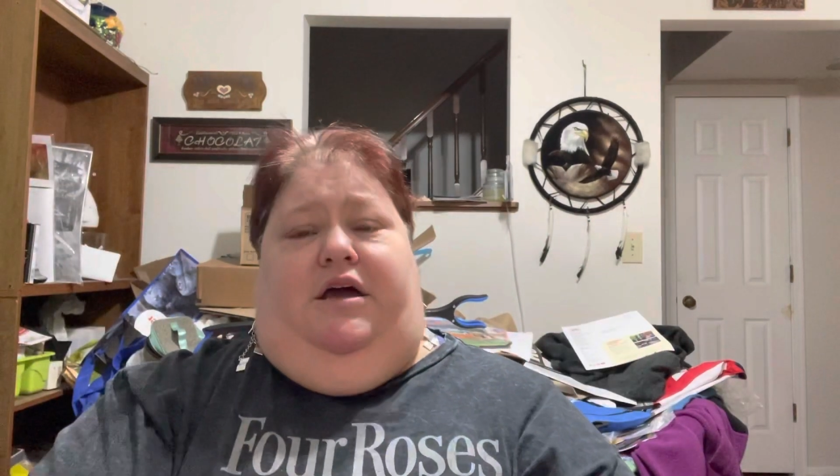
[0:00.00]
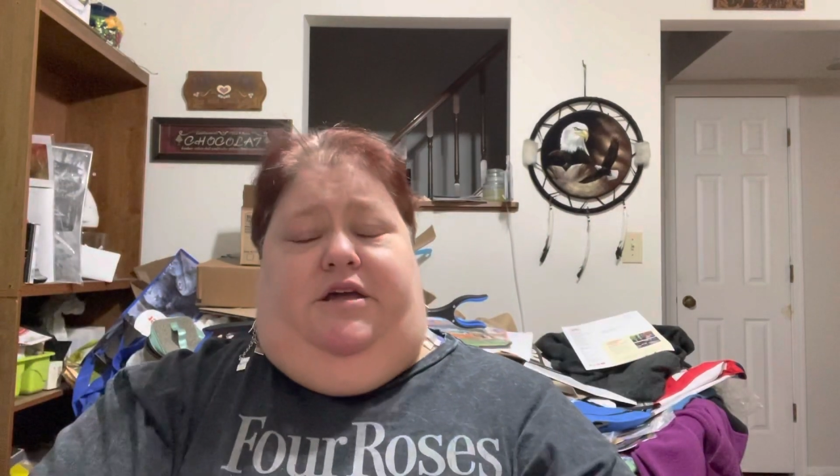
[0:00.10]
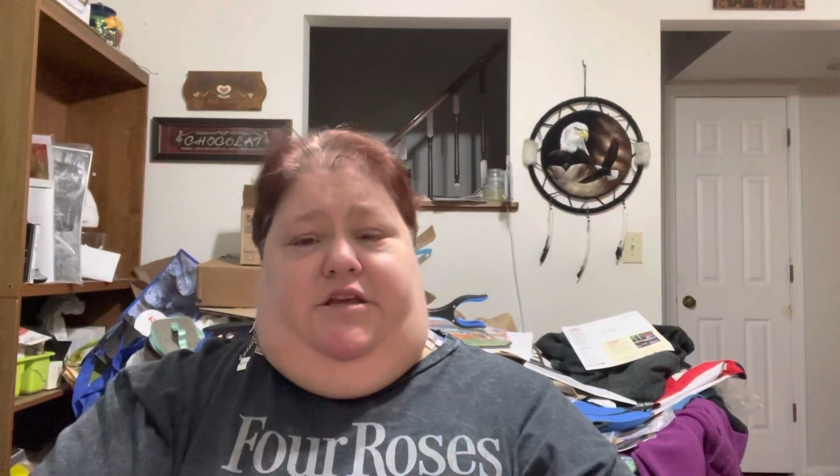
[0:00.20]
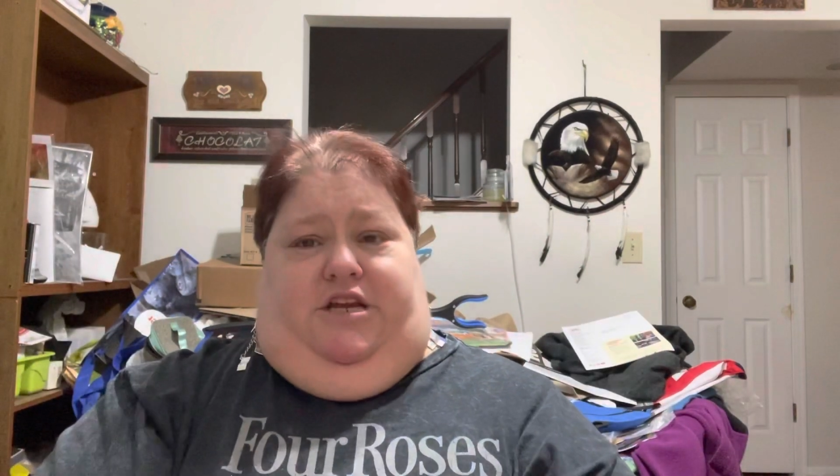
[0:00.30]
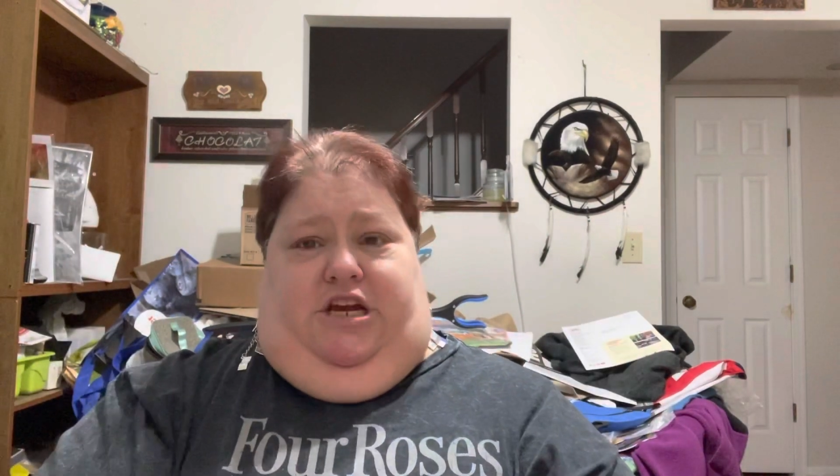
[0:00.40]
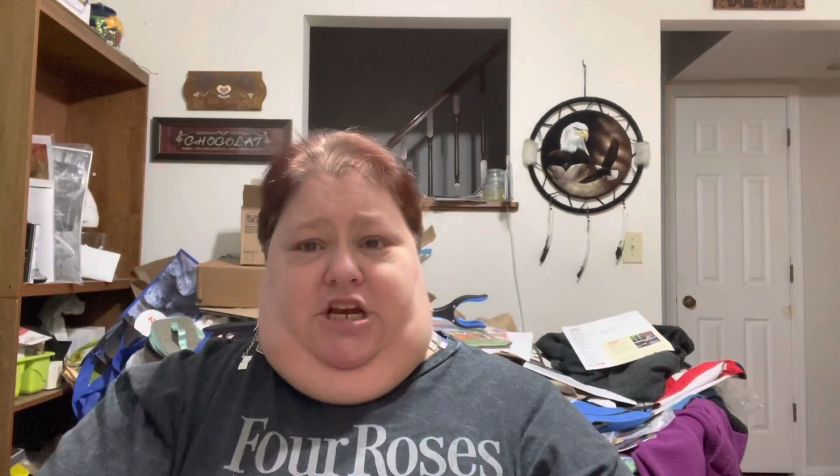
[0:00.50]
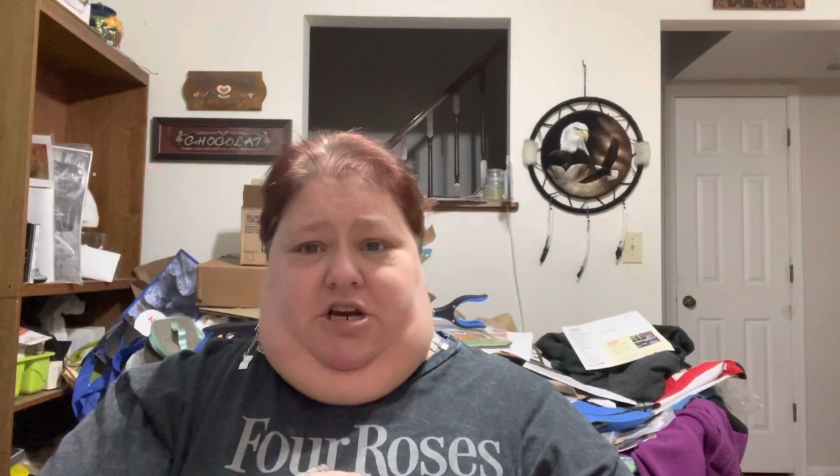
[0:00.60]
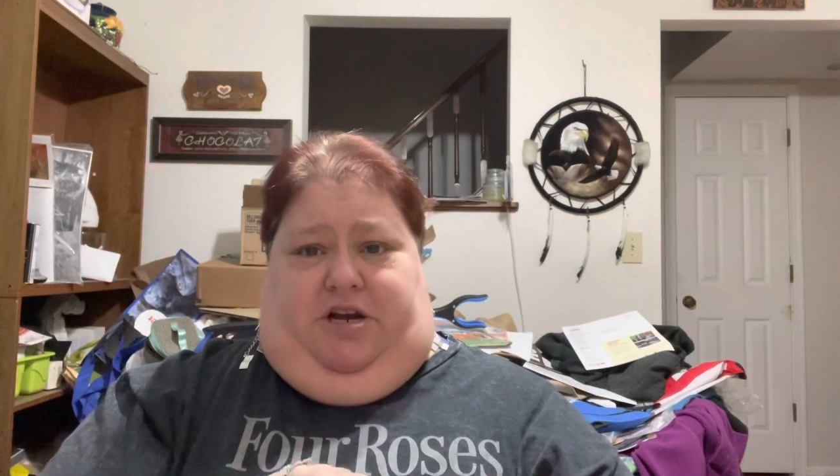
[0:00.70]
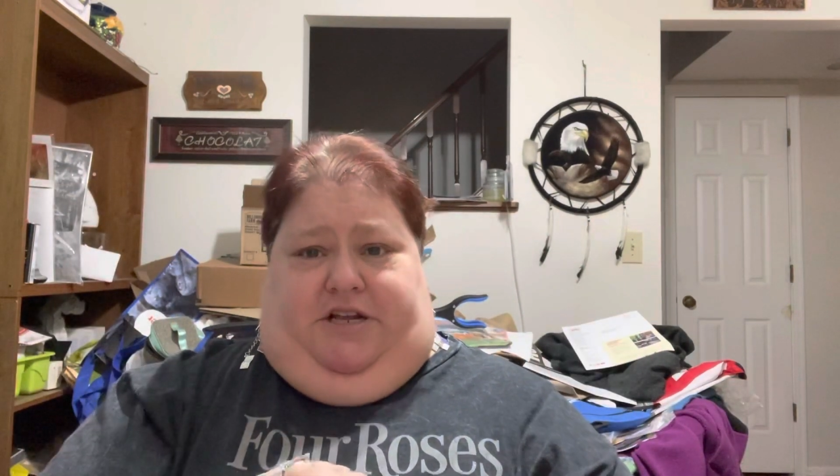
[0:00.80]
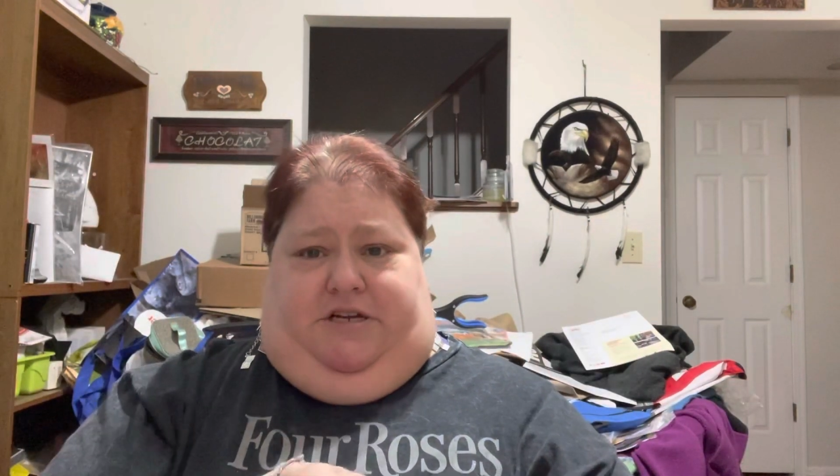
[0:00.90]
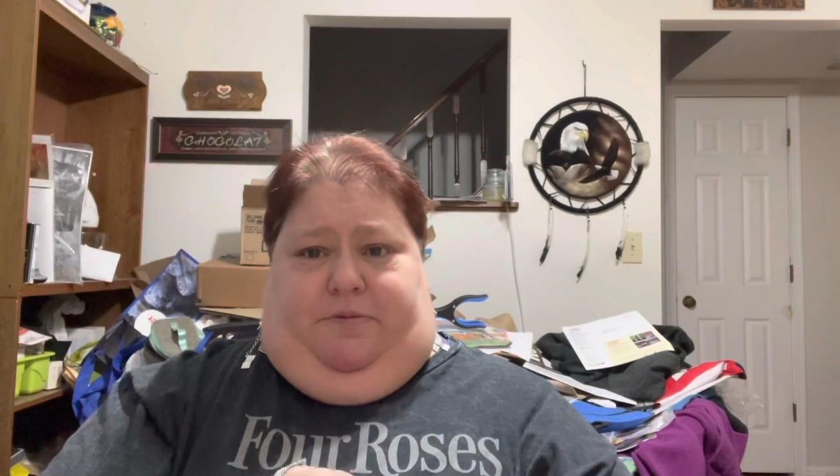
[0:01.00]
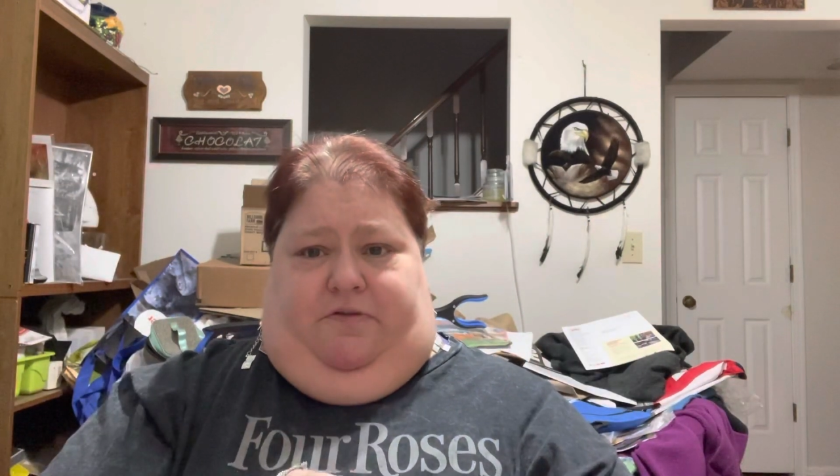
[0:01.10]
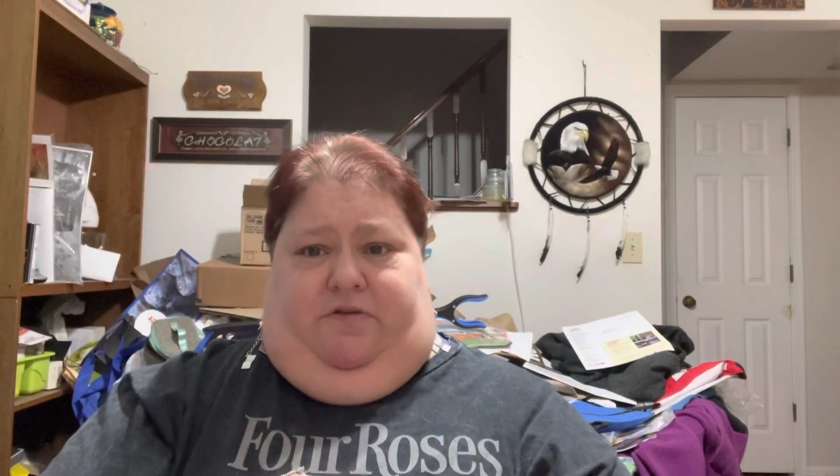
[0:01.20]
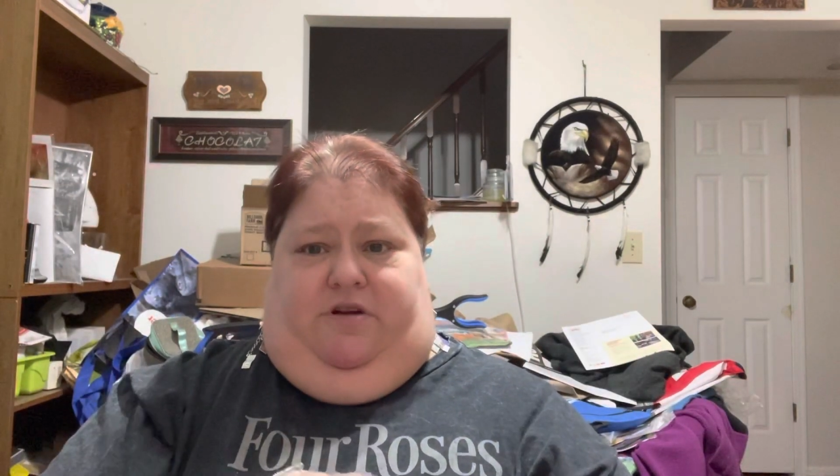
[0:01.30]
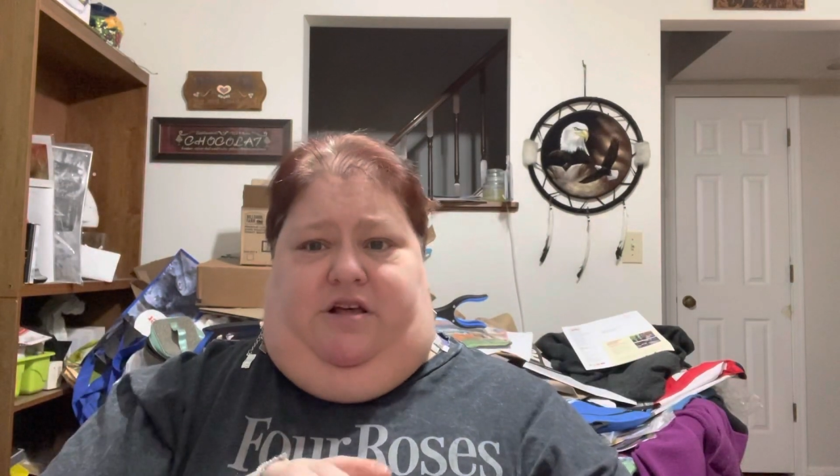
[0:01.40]
The teacher gets up in
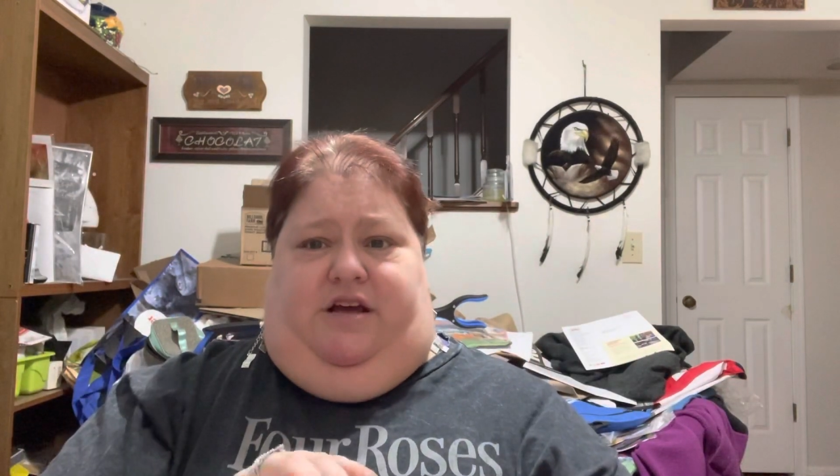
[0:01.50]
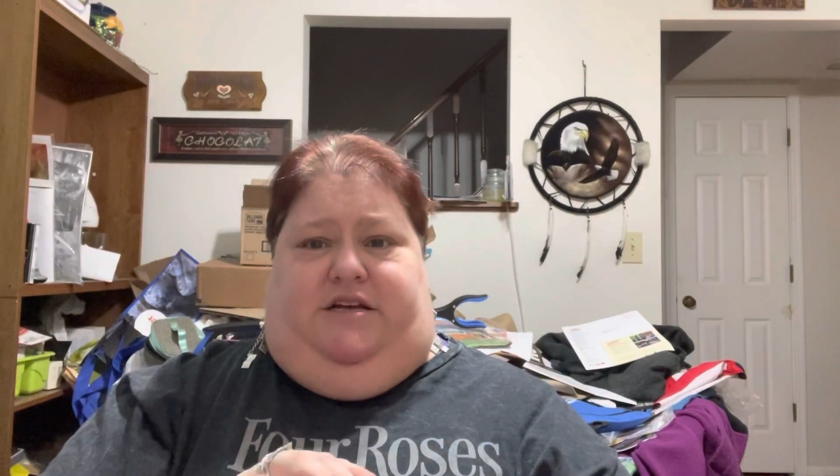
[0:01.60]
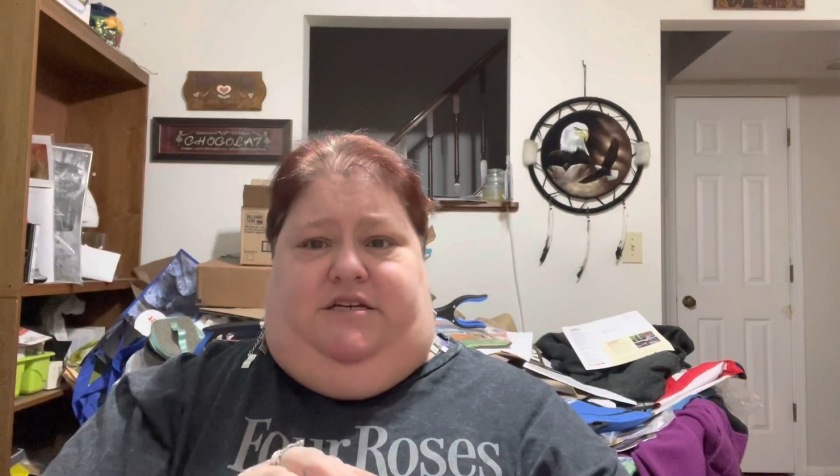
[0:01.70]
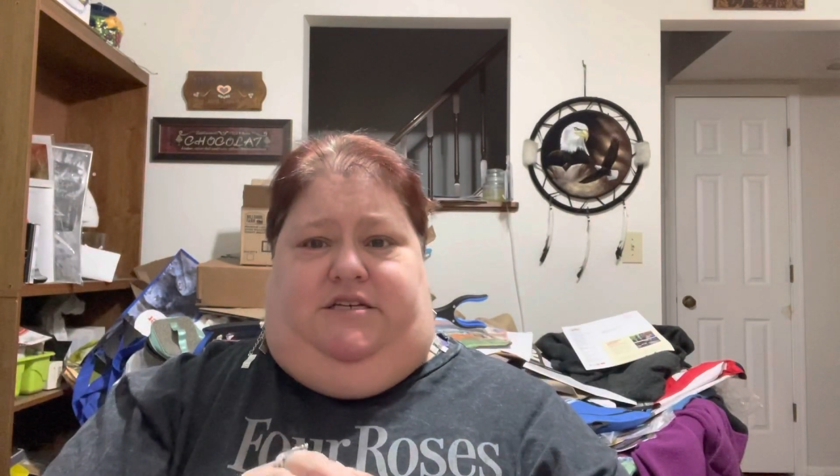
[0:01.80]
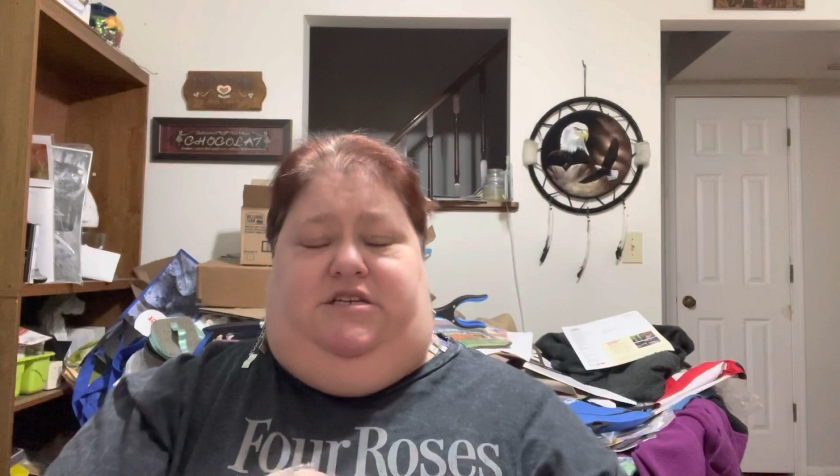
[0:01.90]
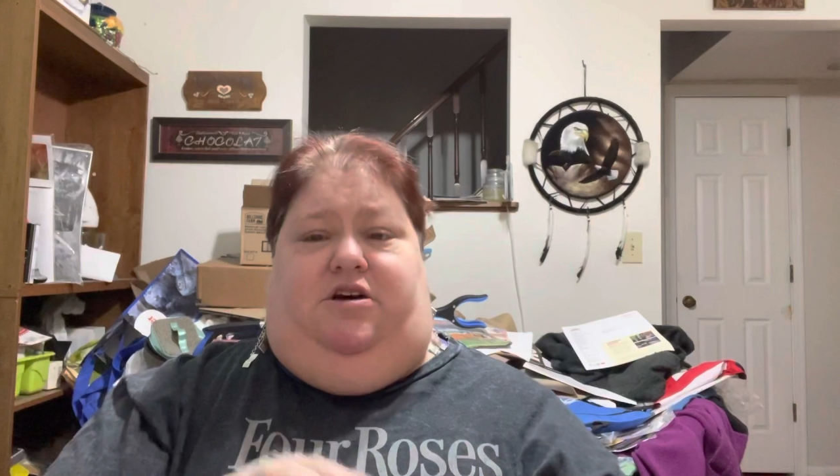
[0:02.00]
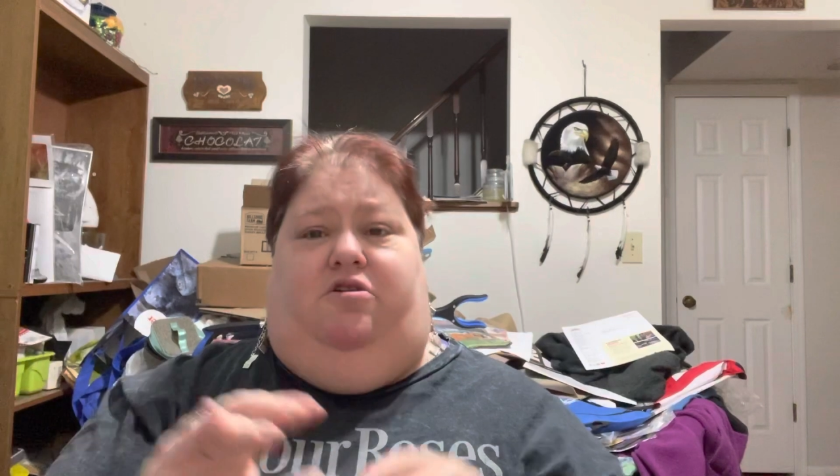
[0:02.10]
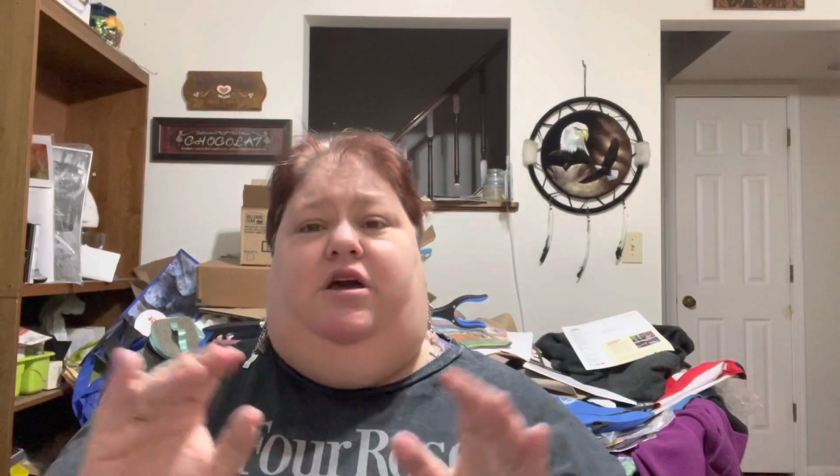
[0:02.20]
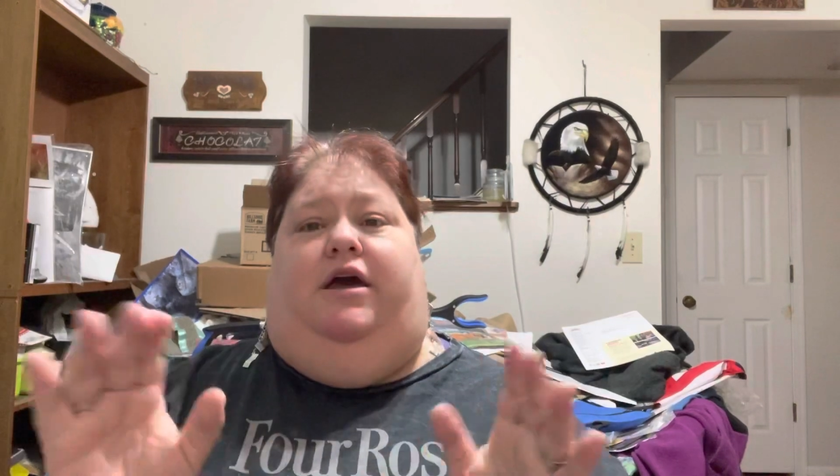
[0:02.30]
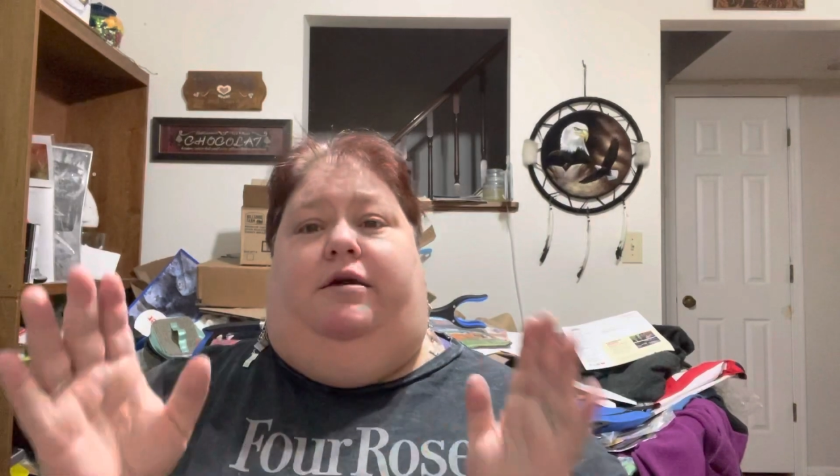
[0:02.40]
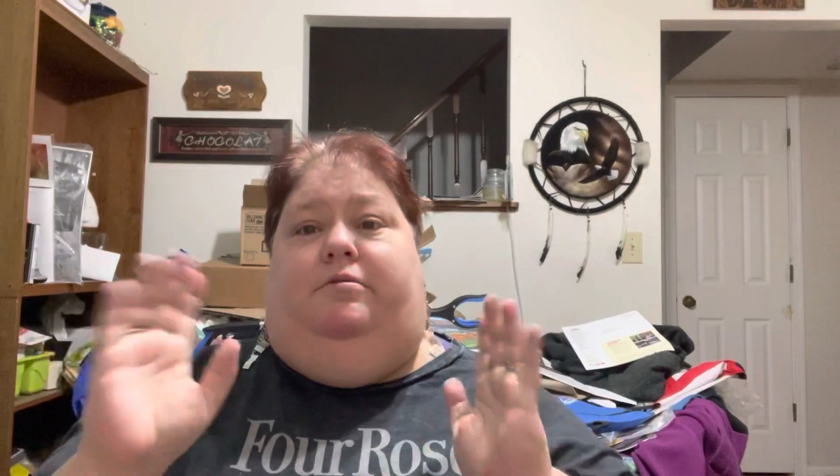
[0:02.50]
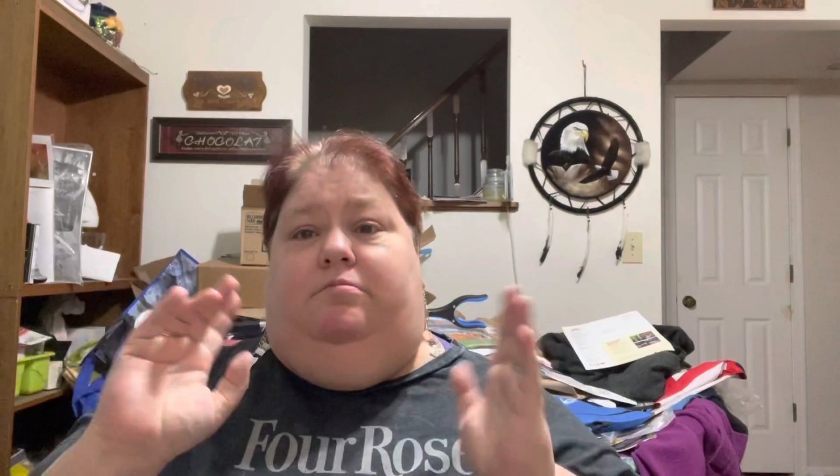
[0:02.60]
front of the class and says, okay,